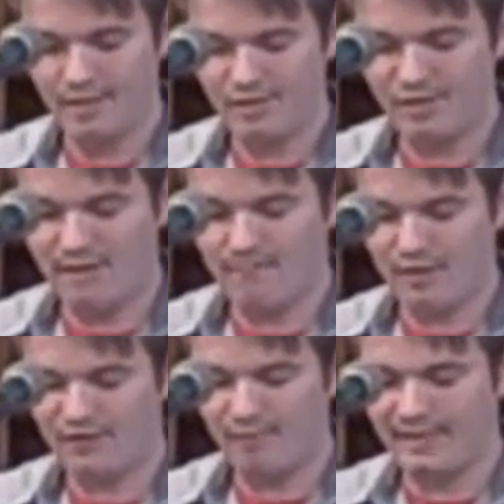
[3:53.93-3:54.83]
She
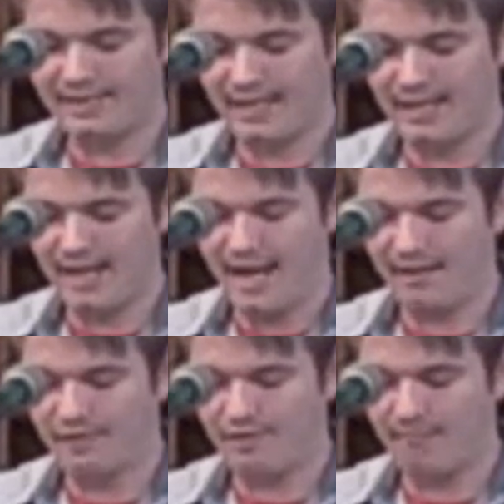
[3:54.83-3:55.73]
emerged from the side of the
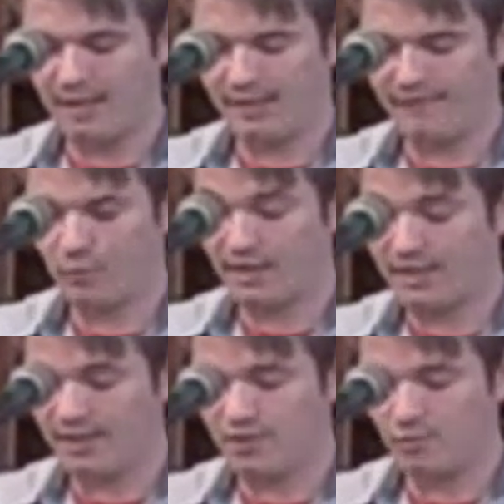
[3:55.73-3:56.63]
house to my left where the
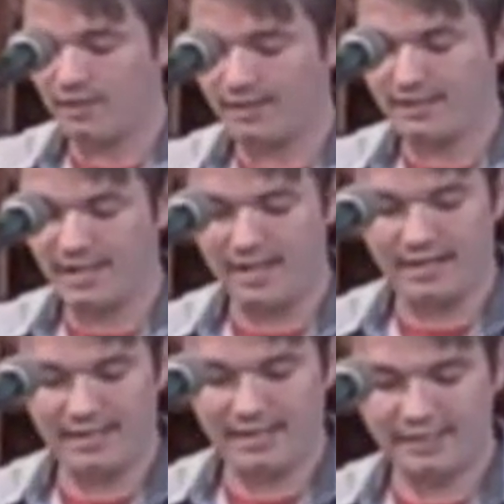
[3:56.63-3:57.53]
kitchen was
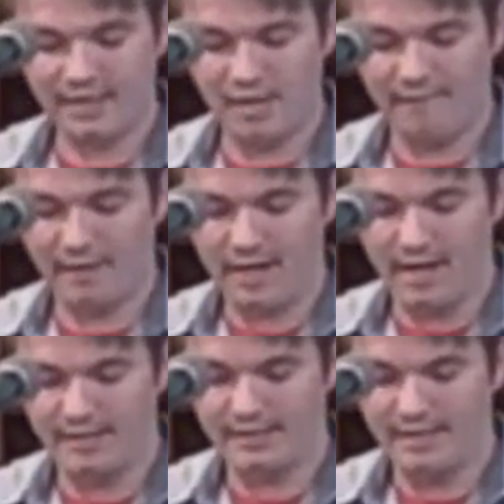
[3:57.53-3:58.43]
and dusted off her
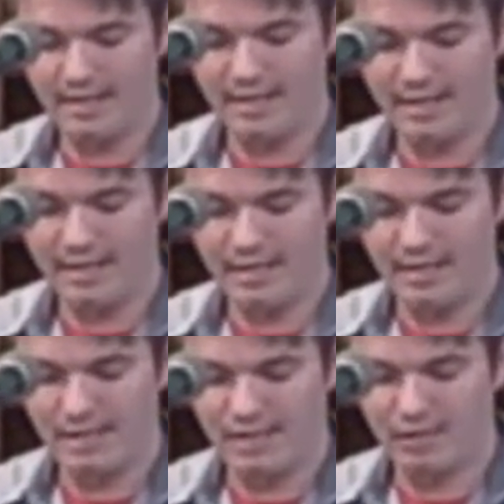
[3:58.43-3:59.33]
hands.
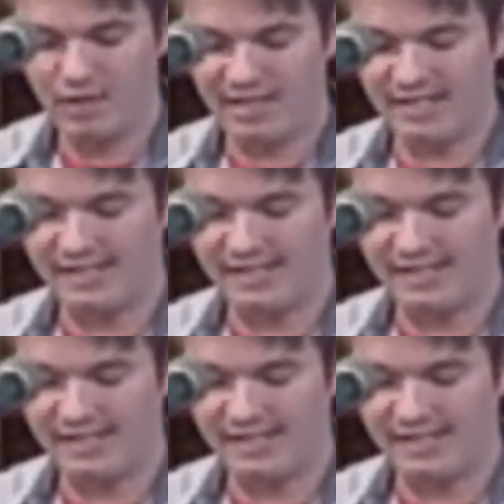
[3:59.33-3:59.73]
She then